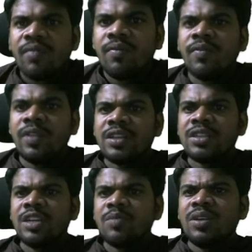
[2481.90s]
which
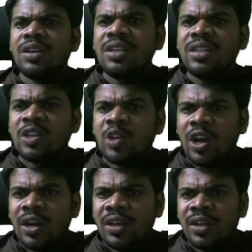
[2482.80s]
statement is
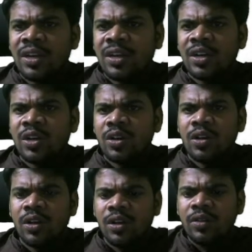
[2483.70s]
not correct.
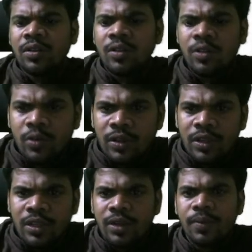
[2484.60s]
So
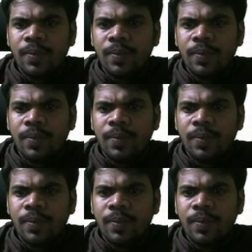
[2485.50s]
here